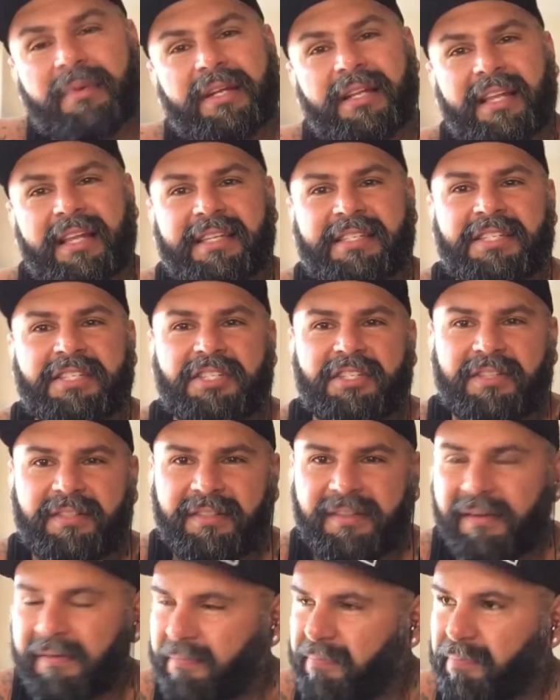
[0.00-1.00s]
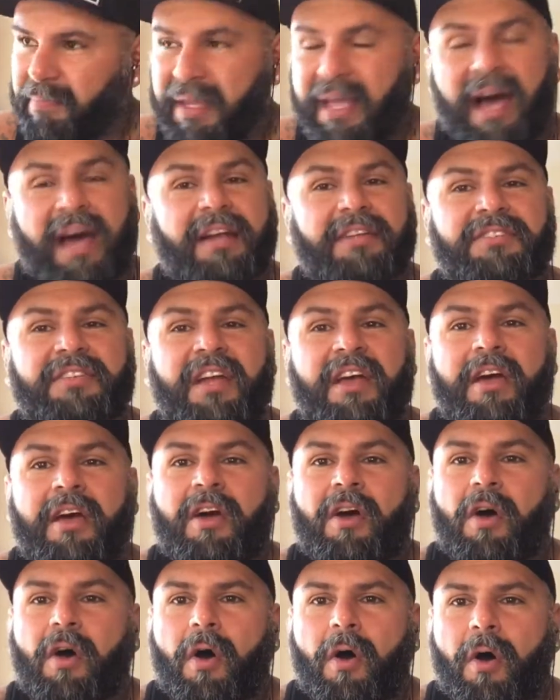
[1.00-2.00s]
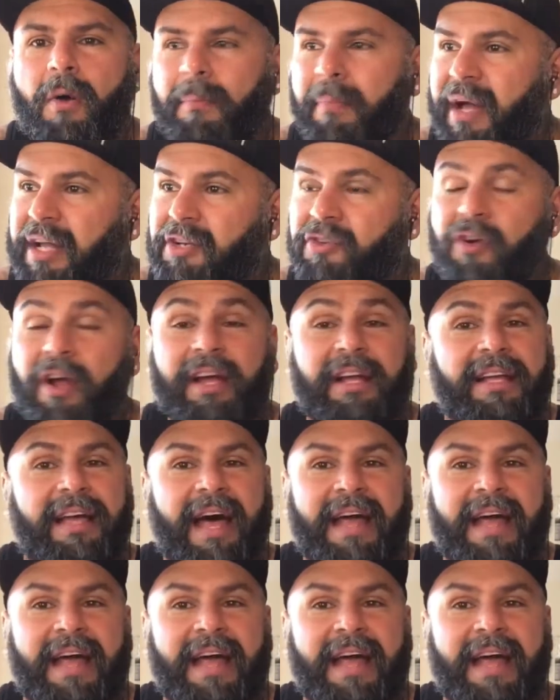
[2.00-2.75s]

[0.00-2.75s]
But let's be honest. My truck